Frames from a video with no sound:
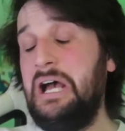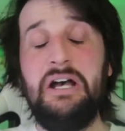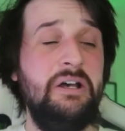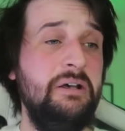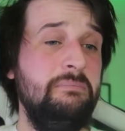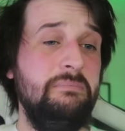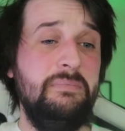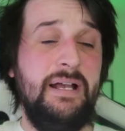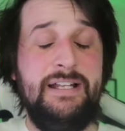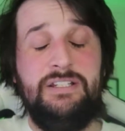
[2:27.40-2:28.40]
um,
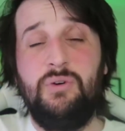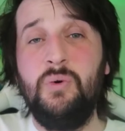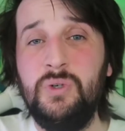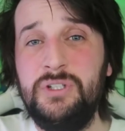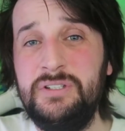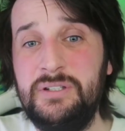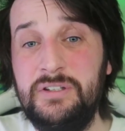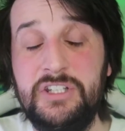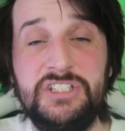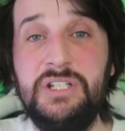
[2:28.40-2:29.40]
and ordered
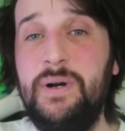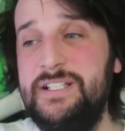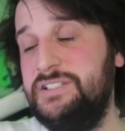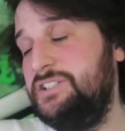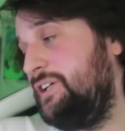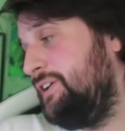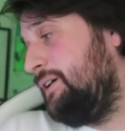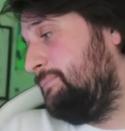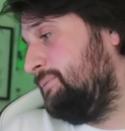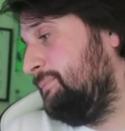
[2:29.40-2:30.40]
that still hasn't turned
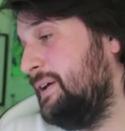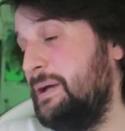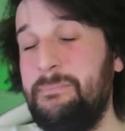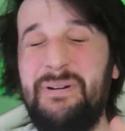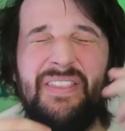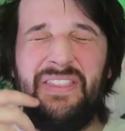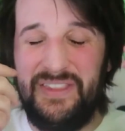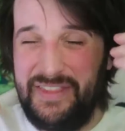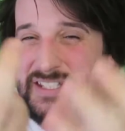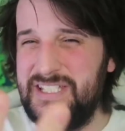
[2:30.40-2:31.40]
up. But
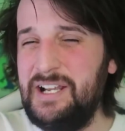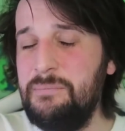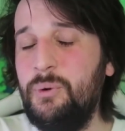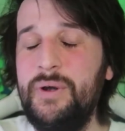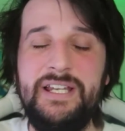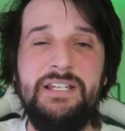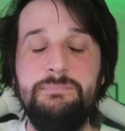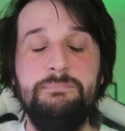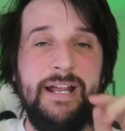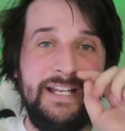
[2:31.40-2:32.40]
the second point is
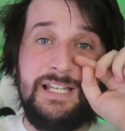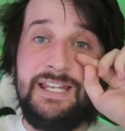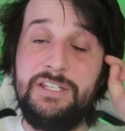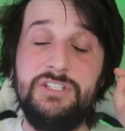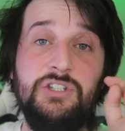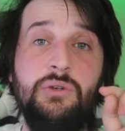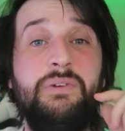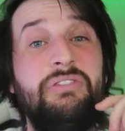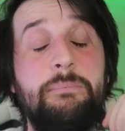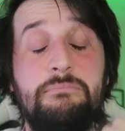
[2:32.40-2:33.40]
mainly to do
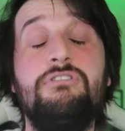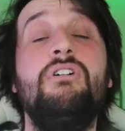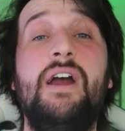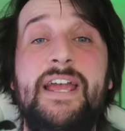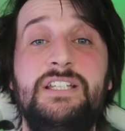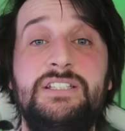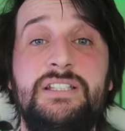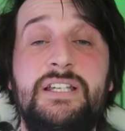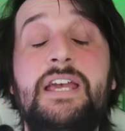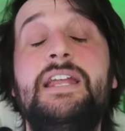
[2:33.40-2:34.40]
with the price.
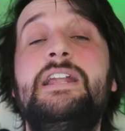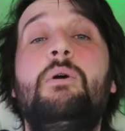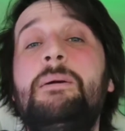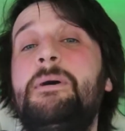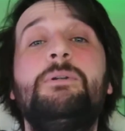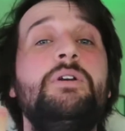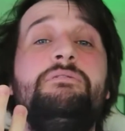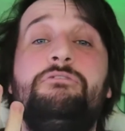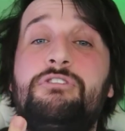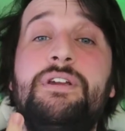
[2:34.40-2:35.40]
Now I'm
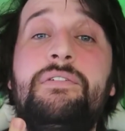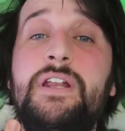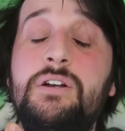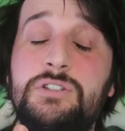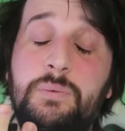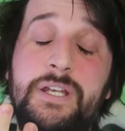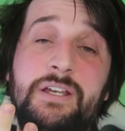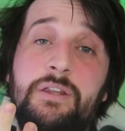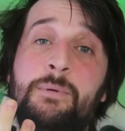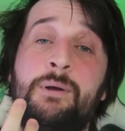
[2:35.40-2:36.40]
uploading three videos a
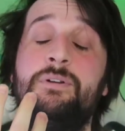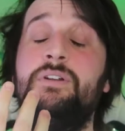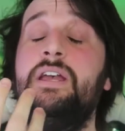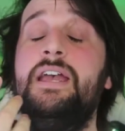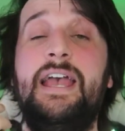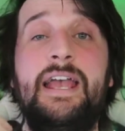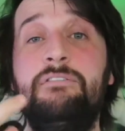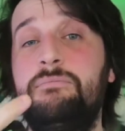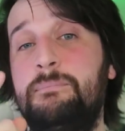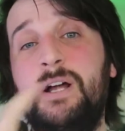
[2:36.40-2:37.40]
week at the moment,
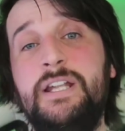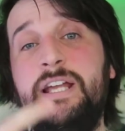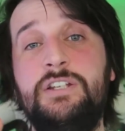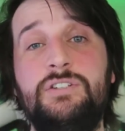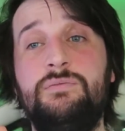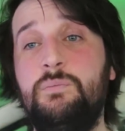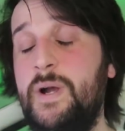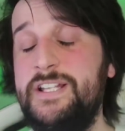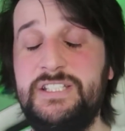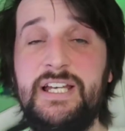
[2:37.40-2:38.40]
eh, Monday,
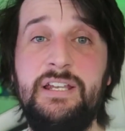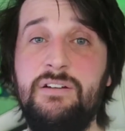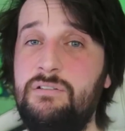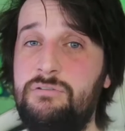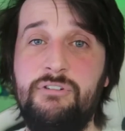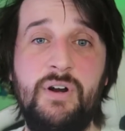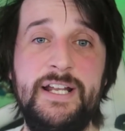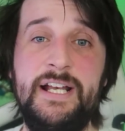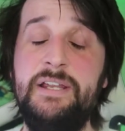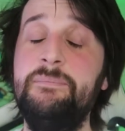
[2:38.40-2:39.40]
Wednesday,
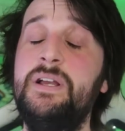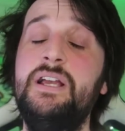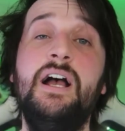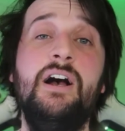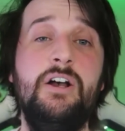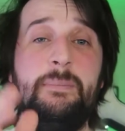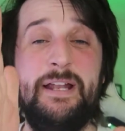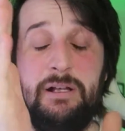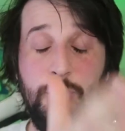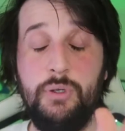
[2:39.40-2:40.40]
Friday, um,
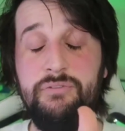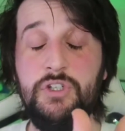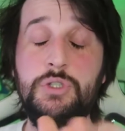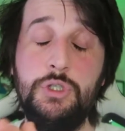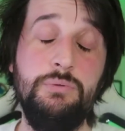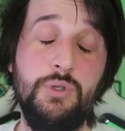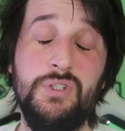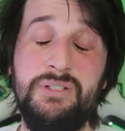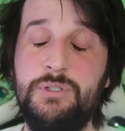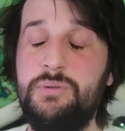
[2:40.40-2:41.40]
and I'm doing YouTube
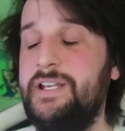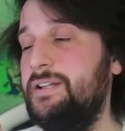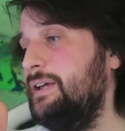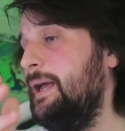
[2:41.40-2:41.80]
shorts in between.